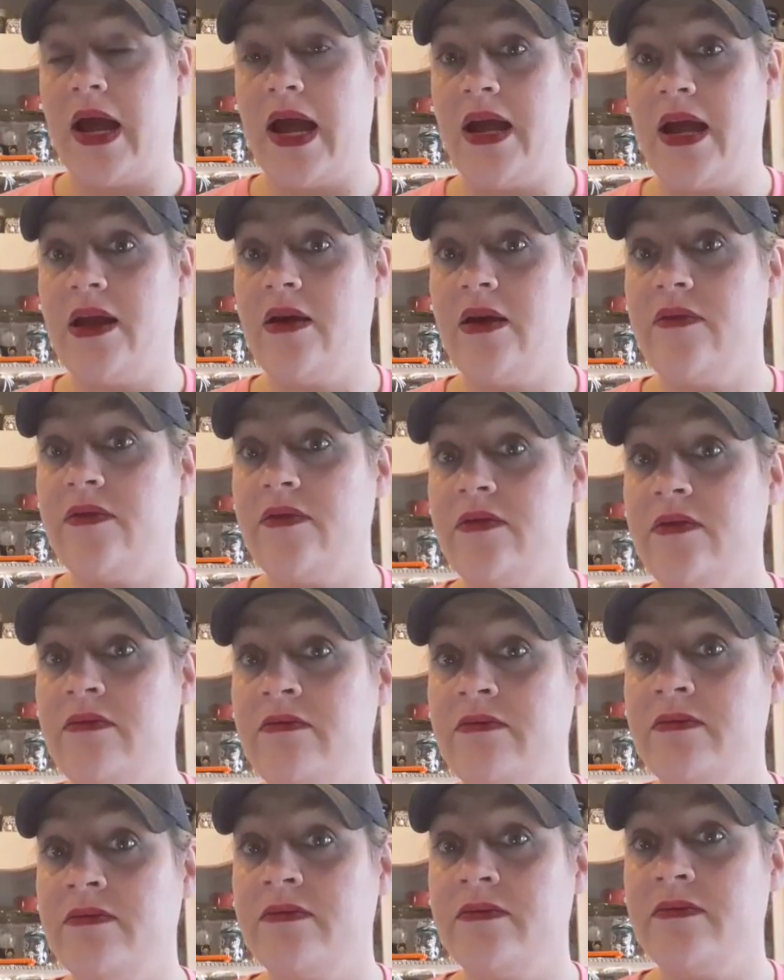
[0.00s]
eight of
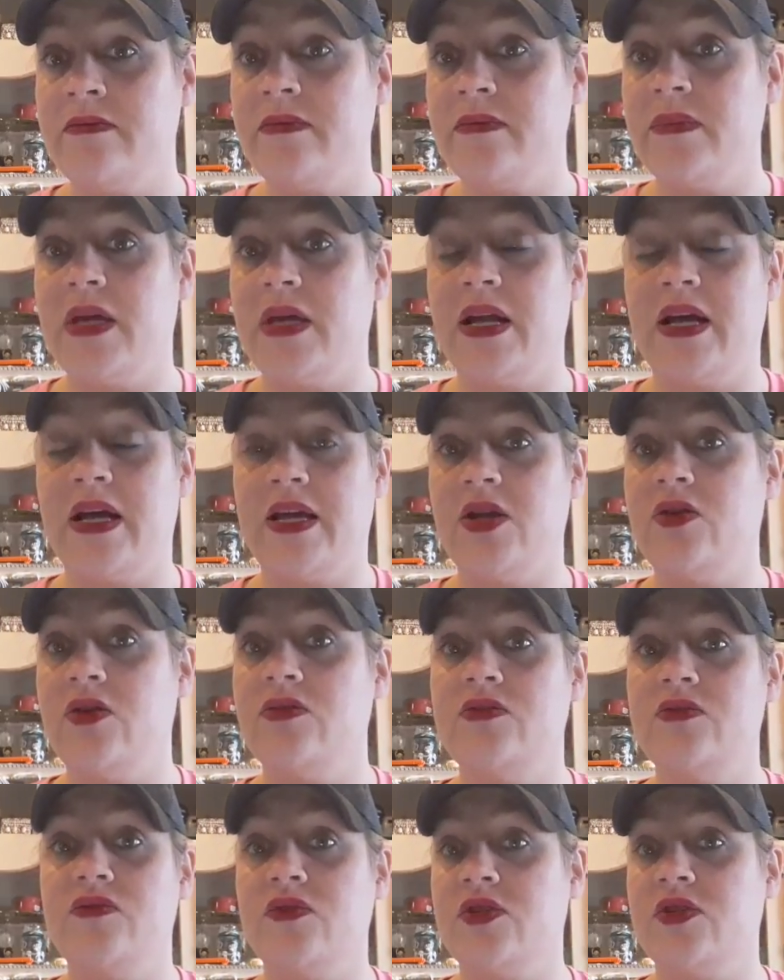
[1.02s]
them that I
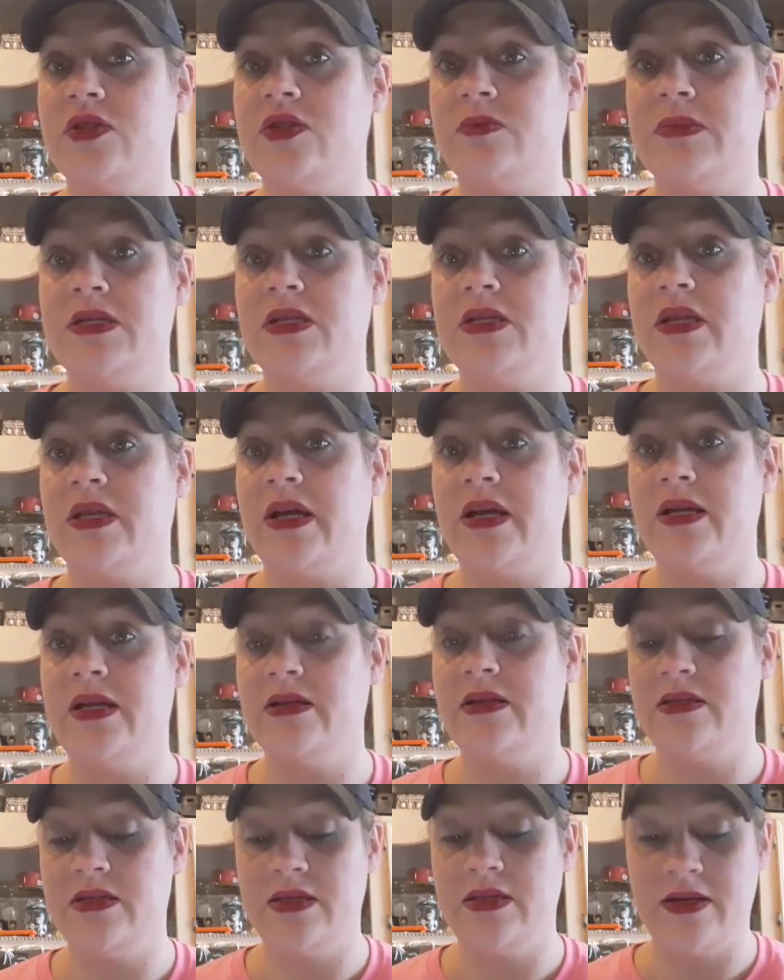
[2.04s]
use for just
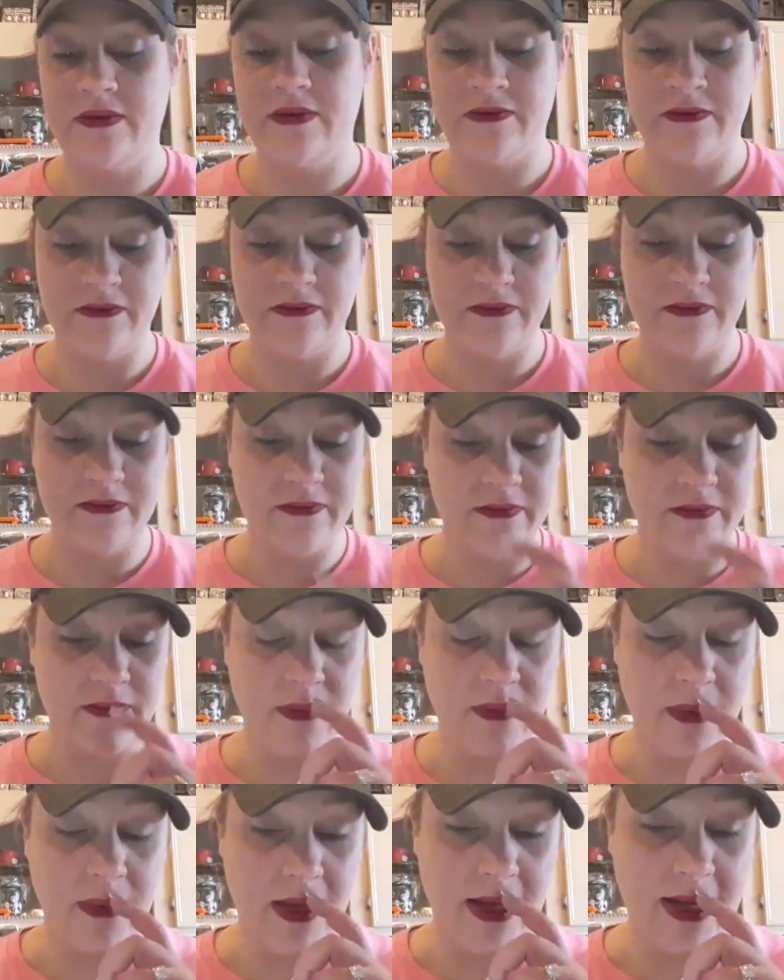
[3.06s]
miscellaneous stuff.
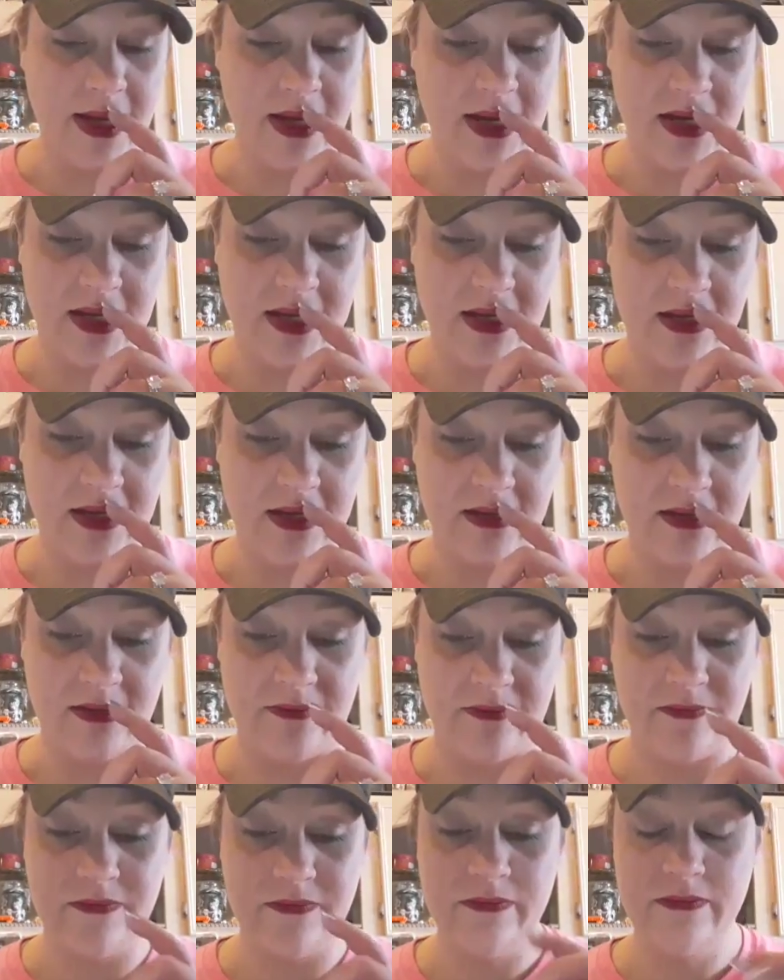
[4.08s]
And uh,
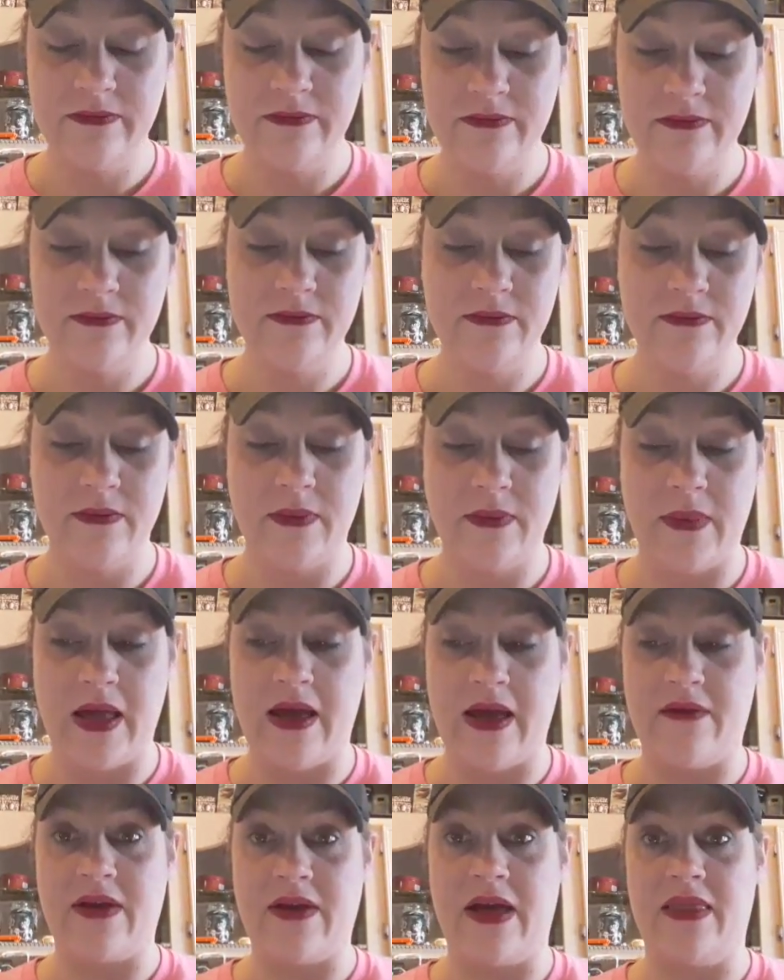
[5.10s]

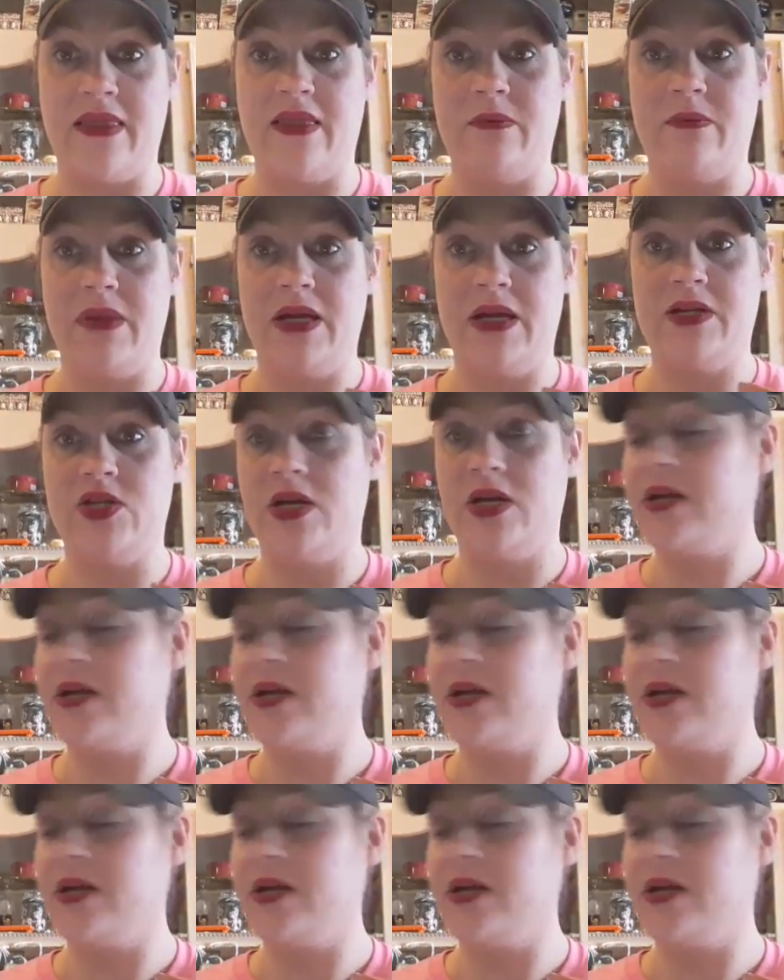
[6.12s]
I've got the big